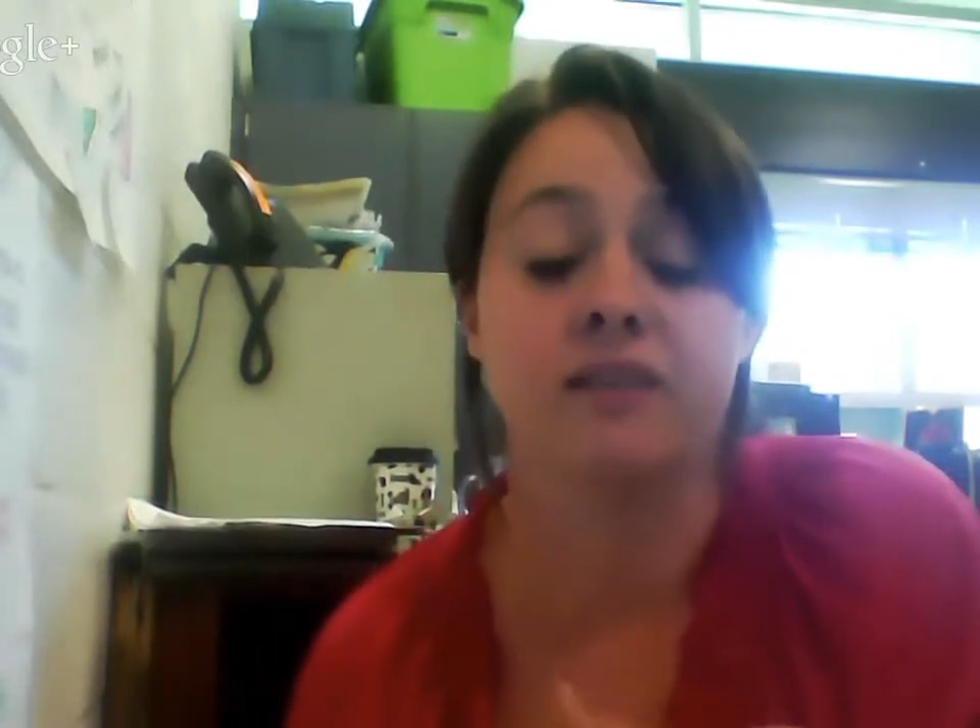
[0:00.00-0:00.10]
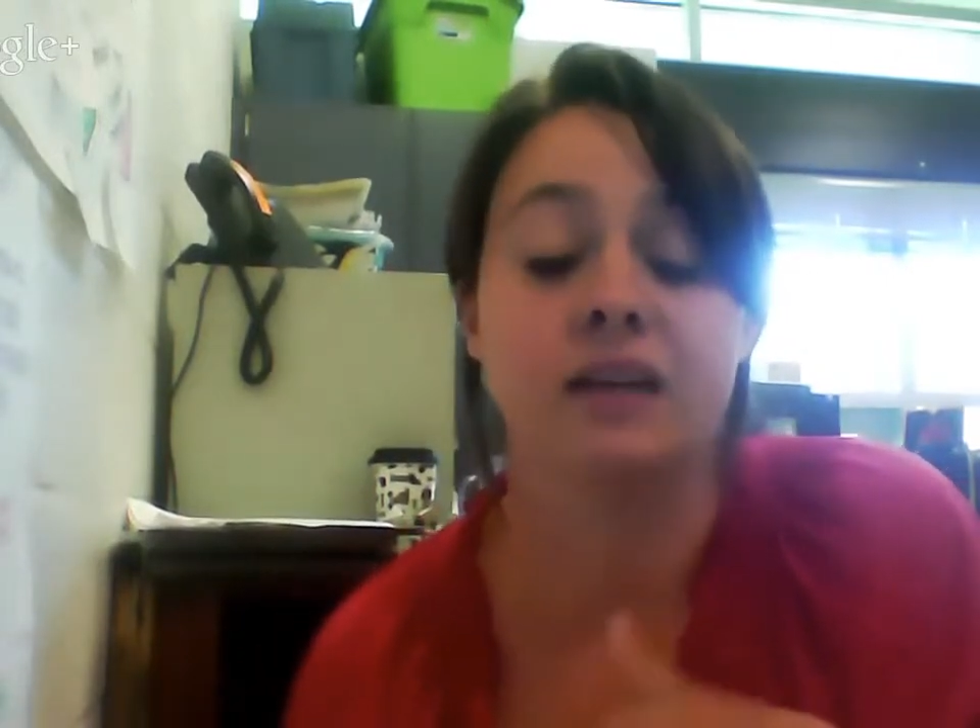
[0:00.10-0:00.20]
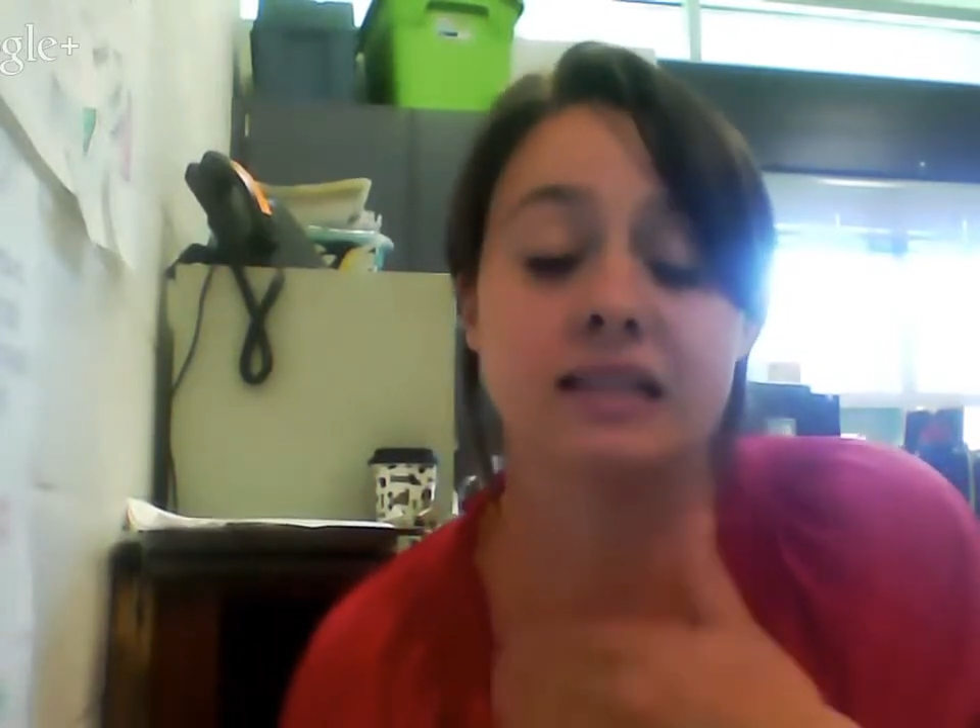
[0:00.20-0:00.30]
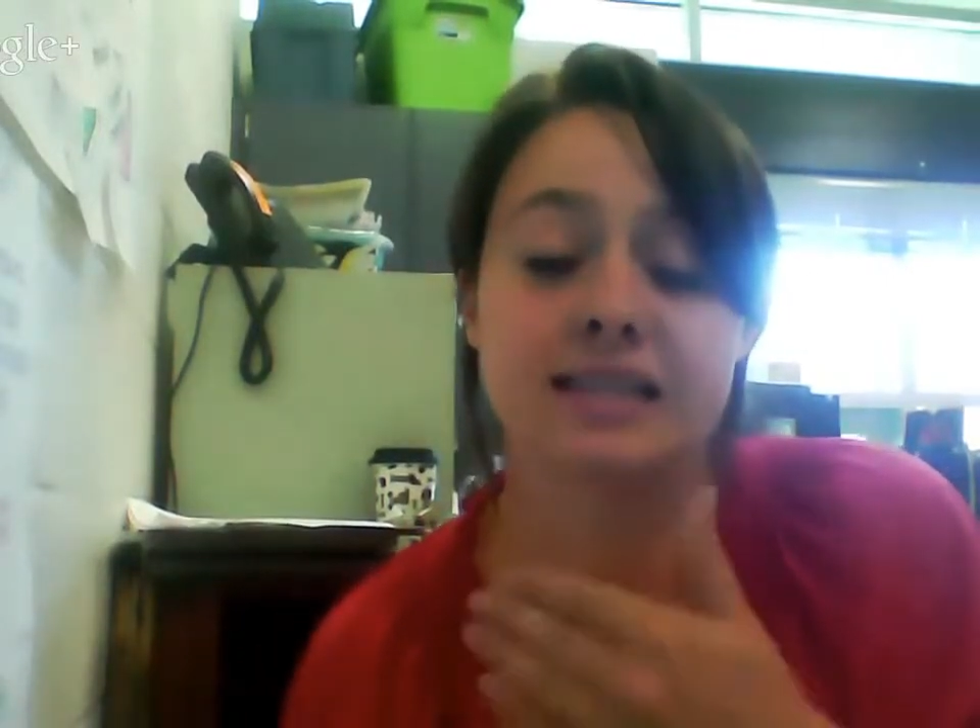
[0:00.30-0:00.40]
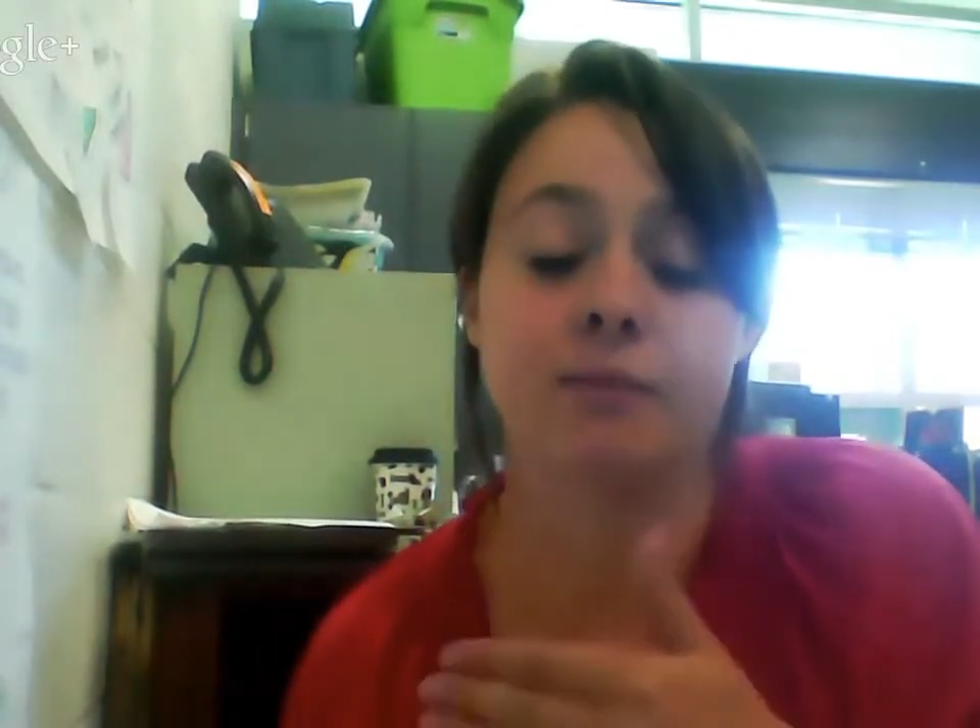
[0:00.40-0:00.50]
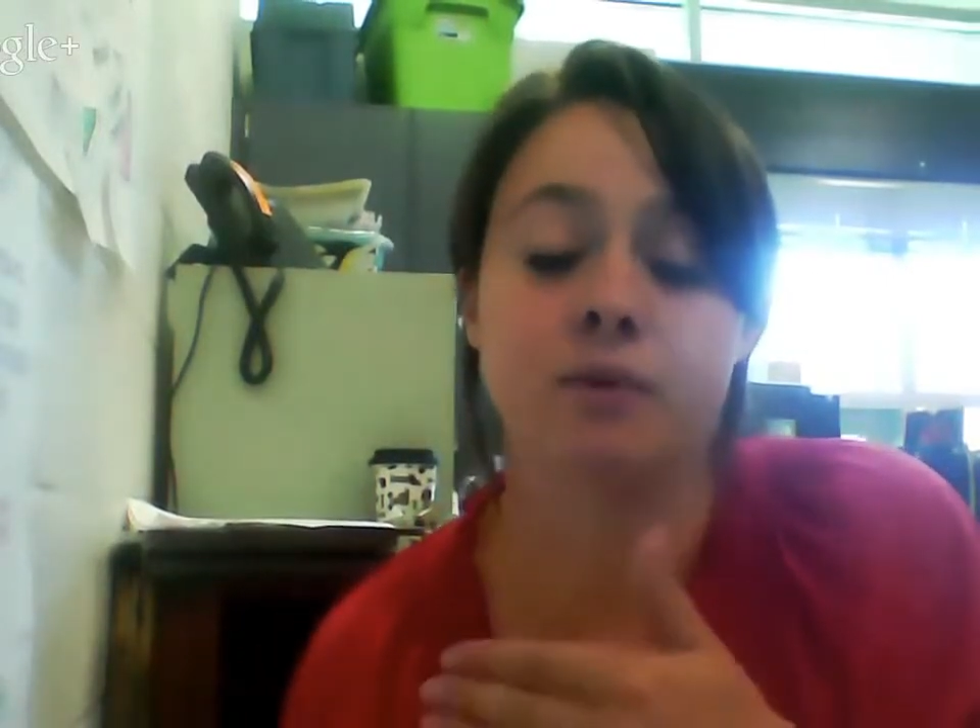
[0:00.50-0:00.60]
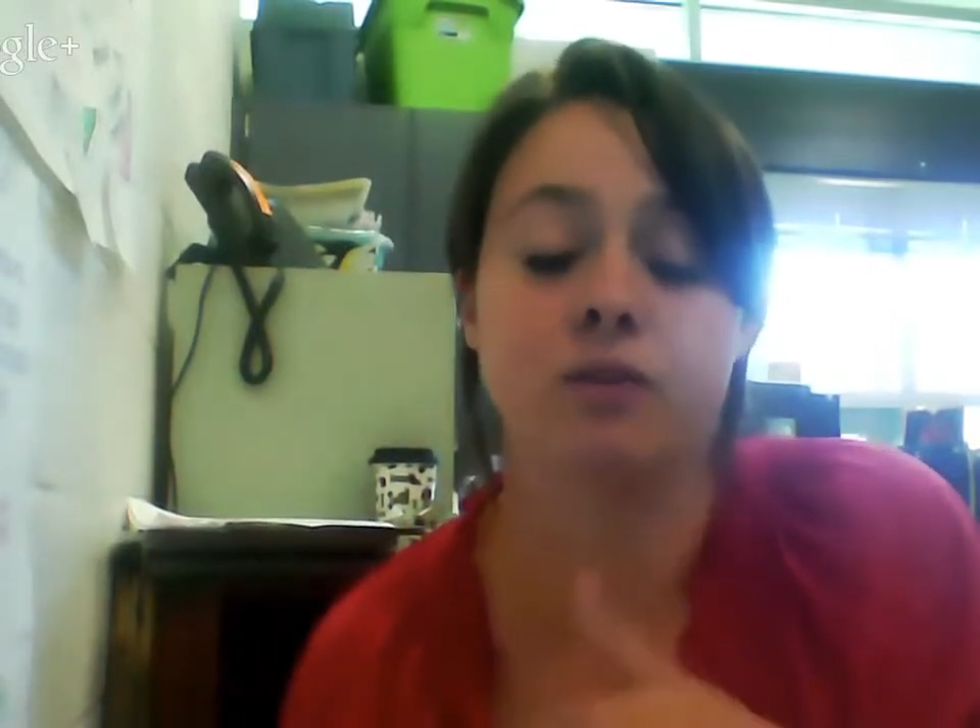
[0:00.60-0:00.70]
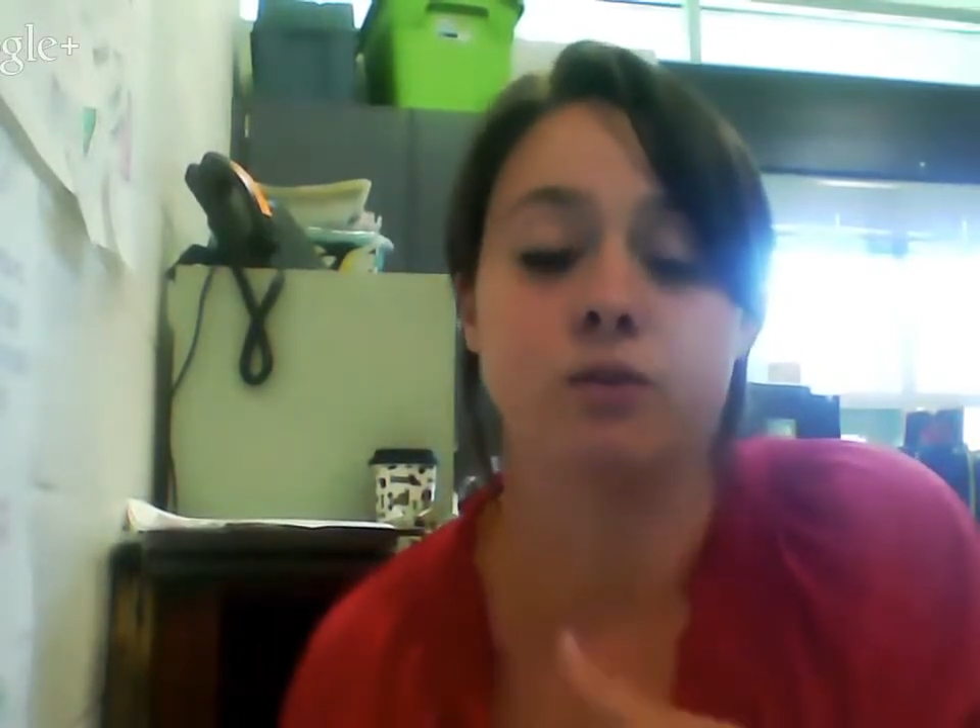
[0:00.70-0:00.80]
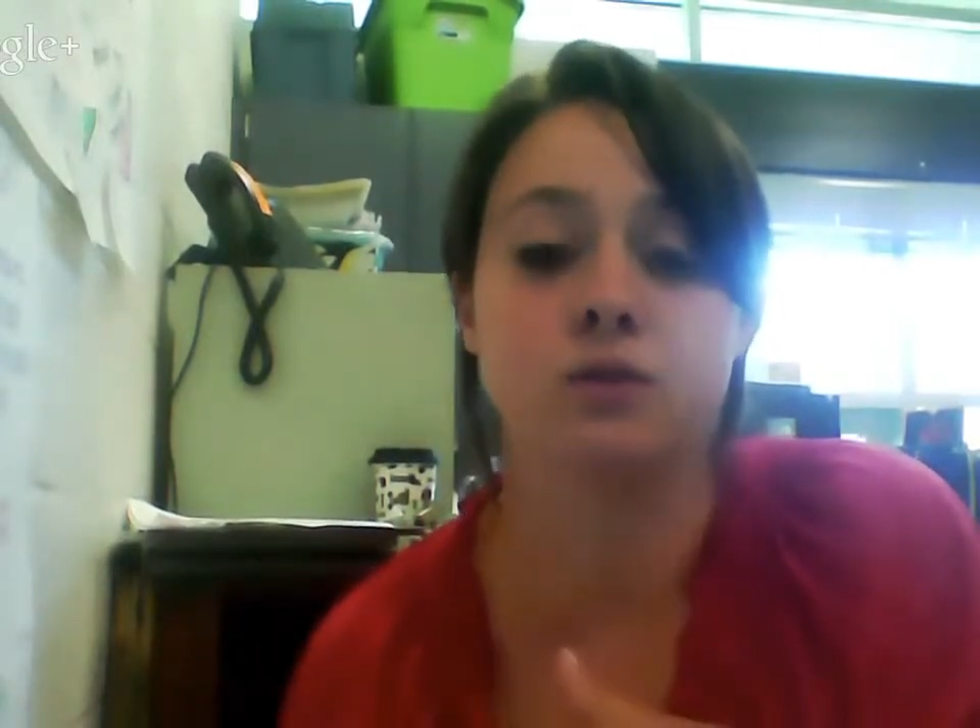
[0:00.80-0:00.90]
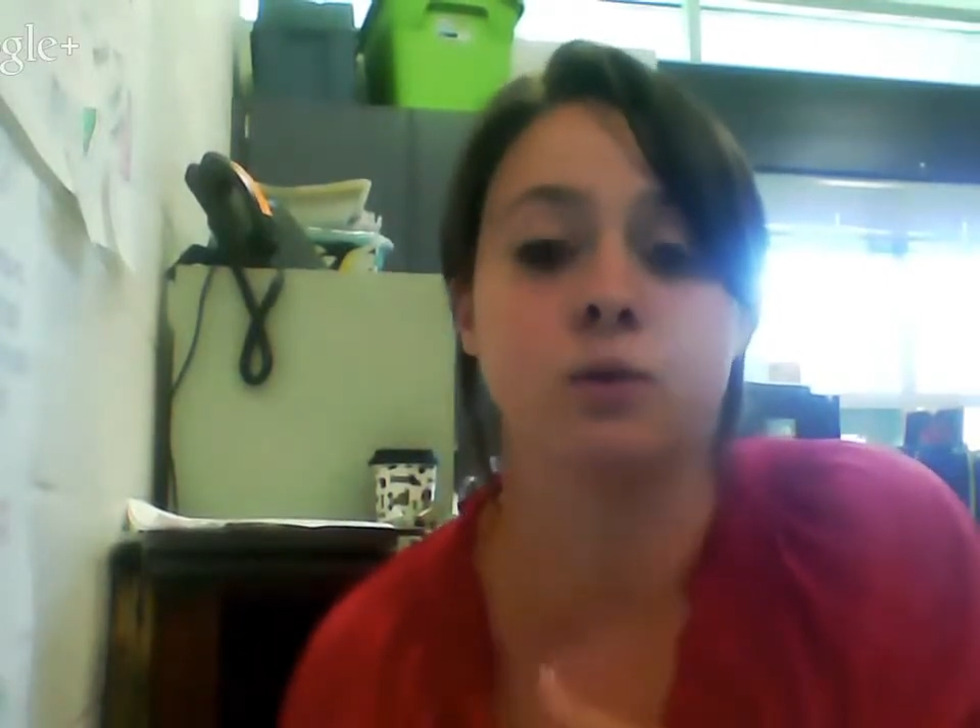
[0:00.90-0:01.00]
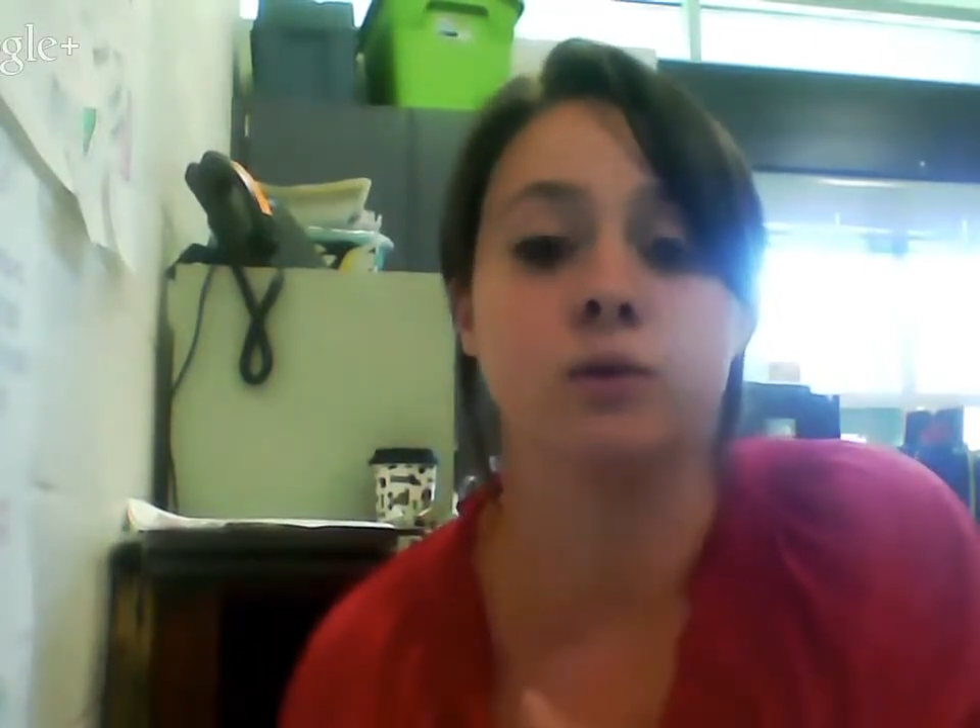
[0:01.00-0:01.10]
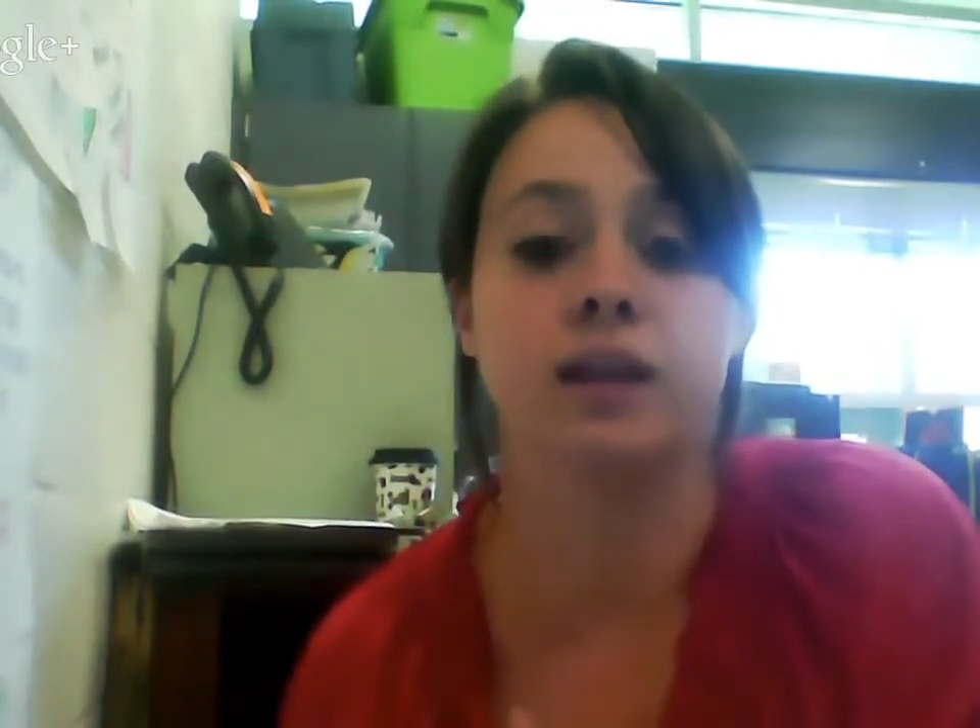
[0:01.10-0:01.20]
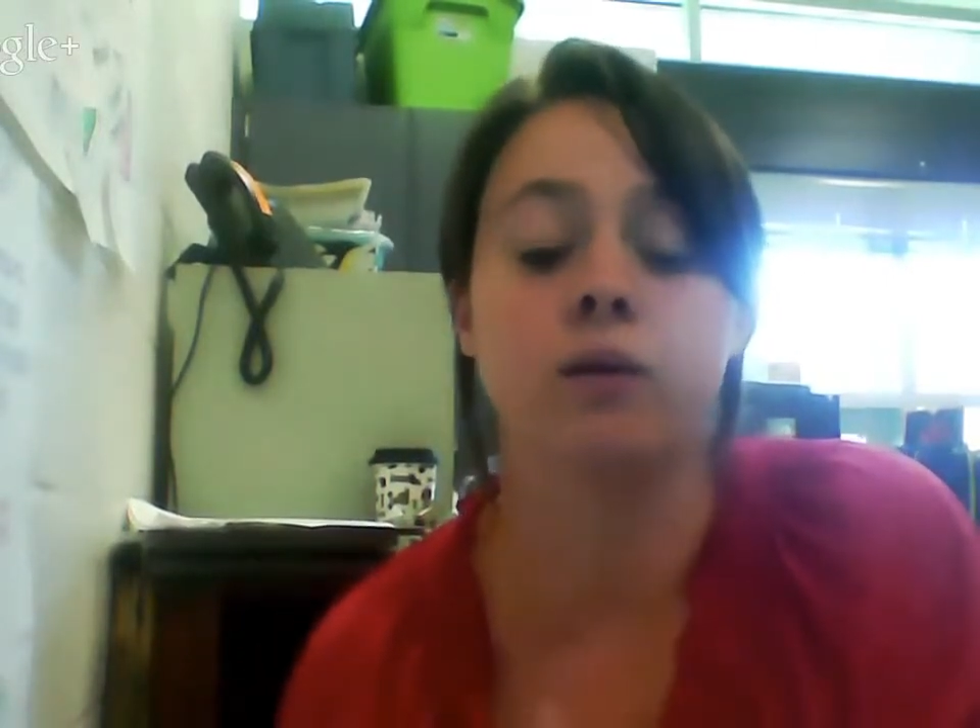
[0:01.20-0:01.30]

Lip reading: assignment through Schoolnet,